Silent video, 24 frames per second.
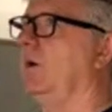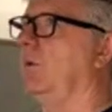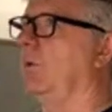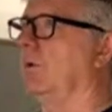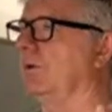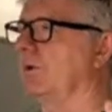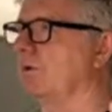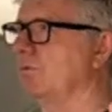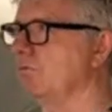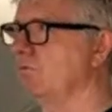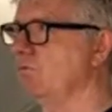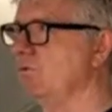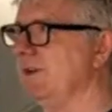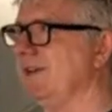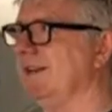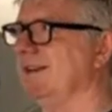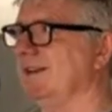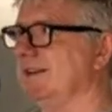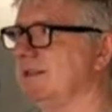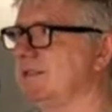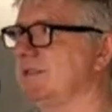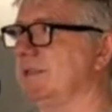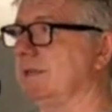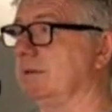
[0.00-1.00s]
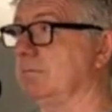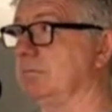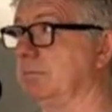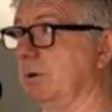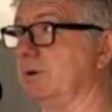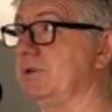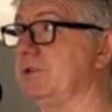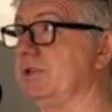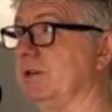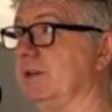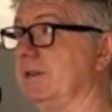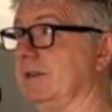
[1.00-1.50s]
what a realistic
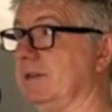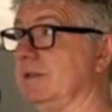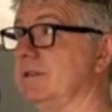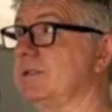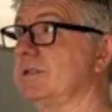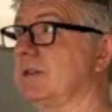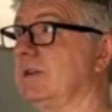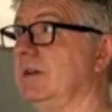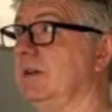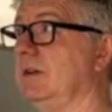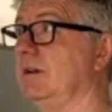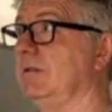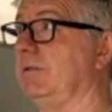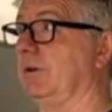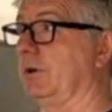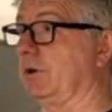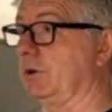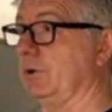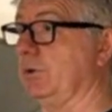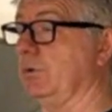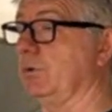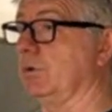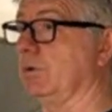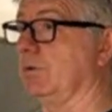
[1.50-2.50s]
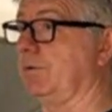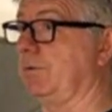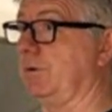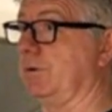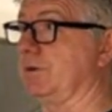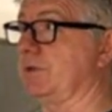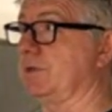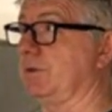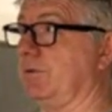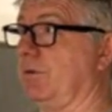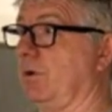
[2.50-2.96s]
budget is for Google, first of